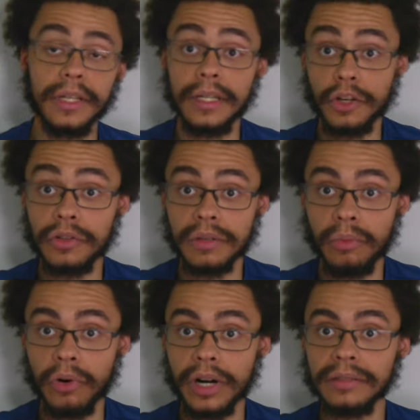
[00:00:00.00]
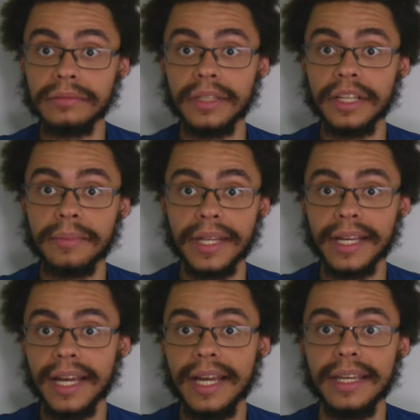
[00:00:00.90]
You can show support. You'd be
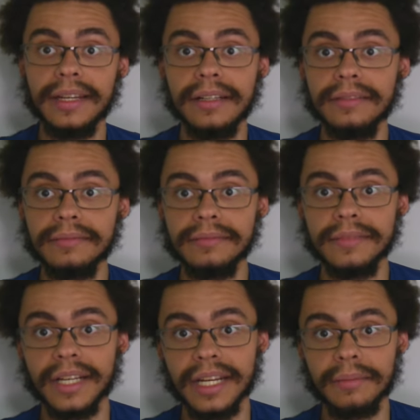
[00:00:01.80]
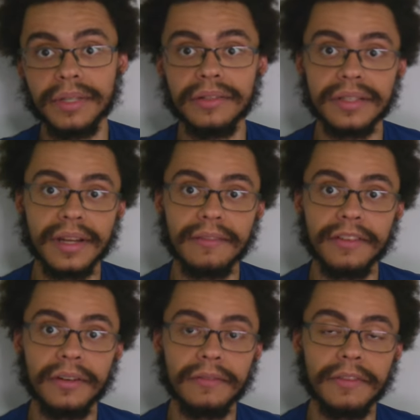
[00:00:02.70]
like, hey, you know, you're getting abused and
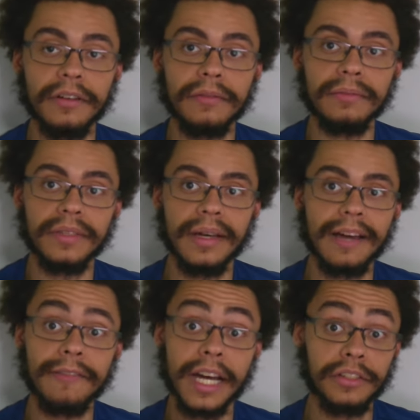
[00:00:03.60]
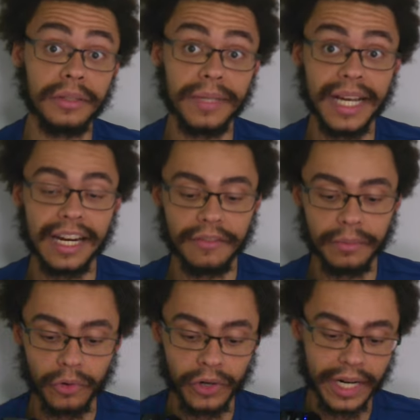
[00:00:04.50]
I find you to be kind of
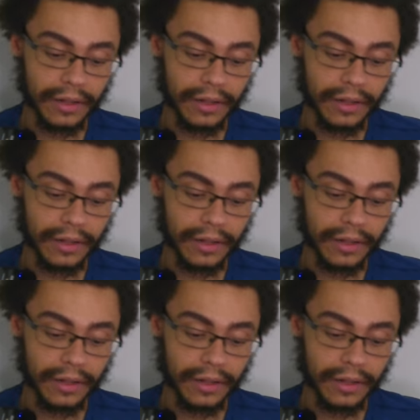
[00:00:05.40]
important.